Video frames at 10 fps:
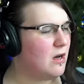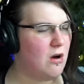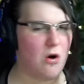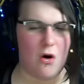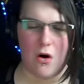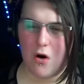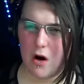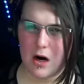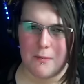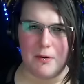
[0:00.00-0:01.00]
Ho
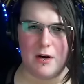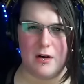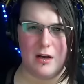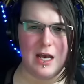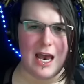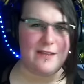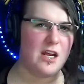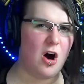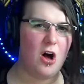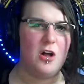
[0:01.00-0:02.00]
horrible. And
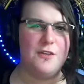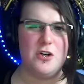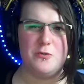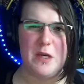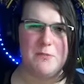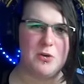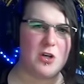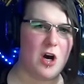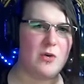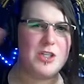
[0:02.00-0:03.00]
then all those people
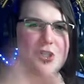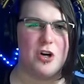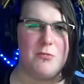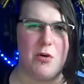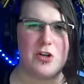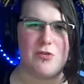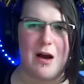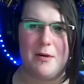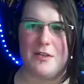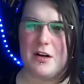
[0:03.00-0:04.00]
go and stir more
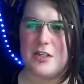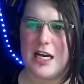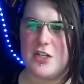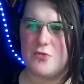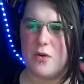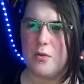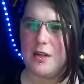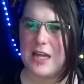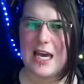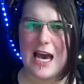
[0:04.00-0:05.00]
drama. Their day's
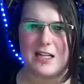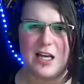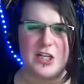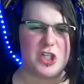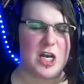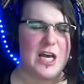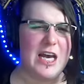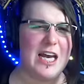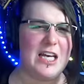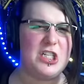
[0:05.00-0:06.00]
ruined. They act like shit.
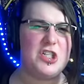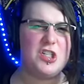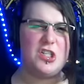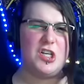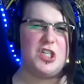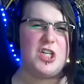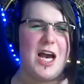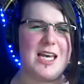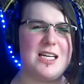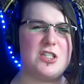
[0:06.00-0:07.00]
It's just a
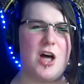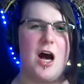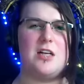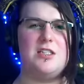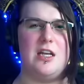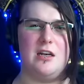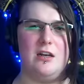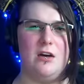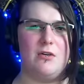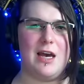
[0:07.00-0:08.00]
giant toxin,
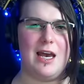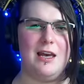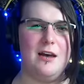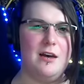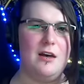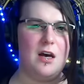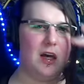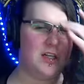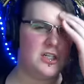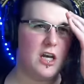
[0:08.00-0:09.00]
okay?
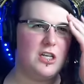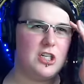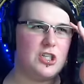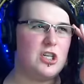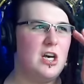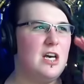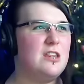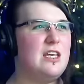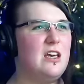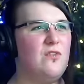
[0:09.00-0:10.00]
Just, just
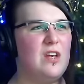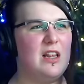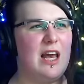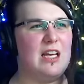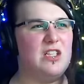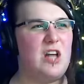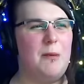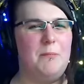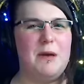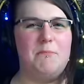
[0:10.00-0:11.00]
think of it like
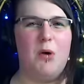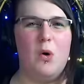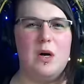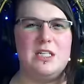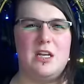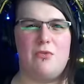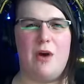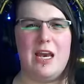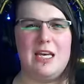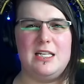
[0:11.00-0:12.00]
dumping poison
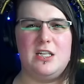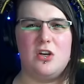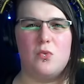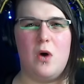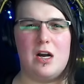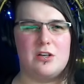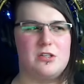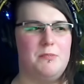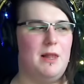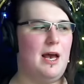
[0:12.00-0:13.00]
right into your water
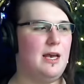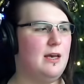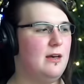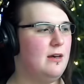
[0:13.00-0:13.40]
supply.